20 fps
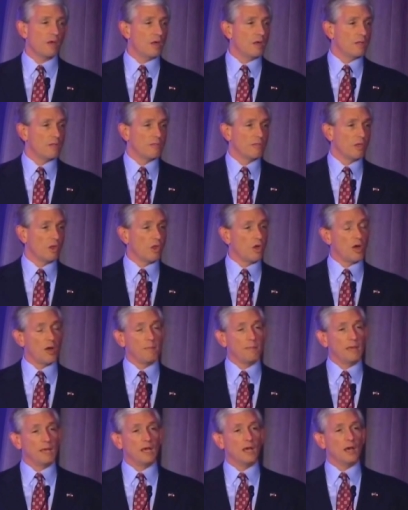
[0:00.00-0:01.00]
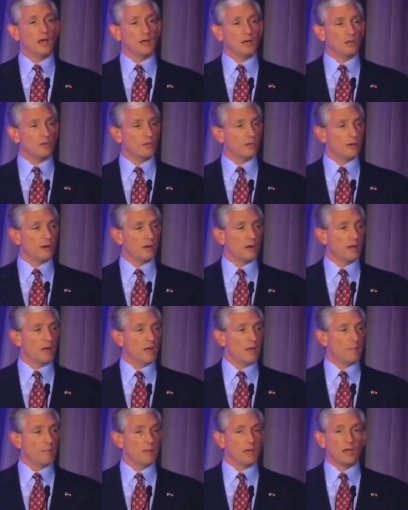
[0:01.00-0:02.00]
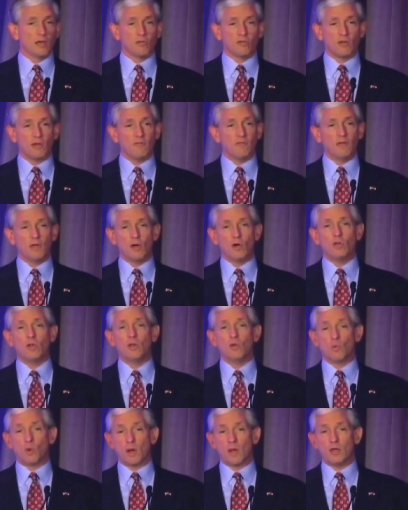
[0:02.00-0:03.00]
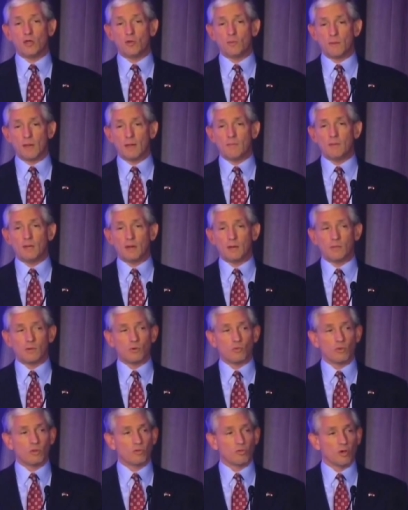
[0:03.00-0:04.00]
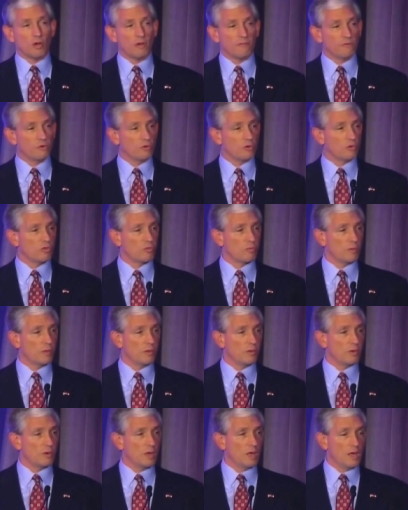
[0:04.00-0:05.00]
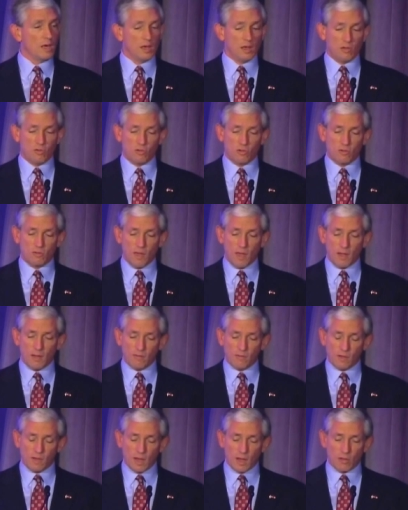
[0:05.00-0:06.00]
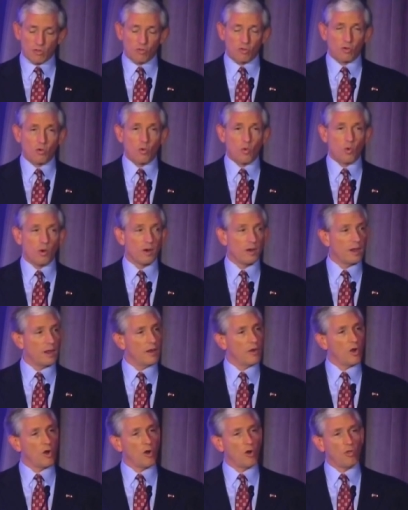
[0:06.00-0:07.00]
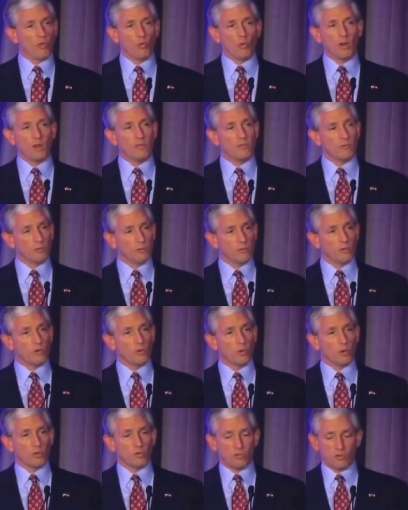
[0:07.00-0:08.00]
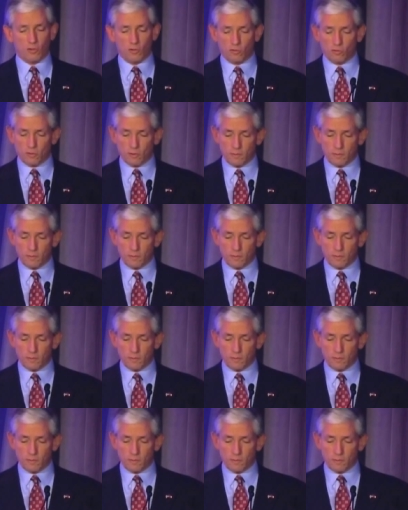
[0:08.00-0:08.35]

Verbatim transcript: the law being unclear, because then the only way you may be able to resolve your dispute is to take the case to court and all the way through the court system.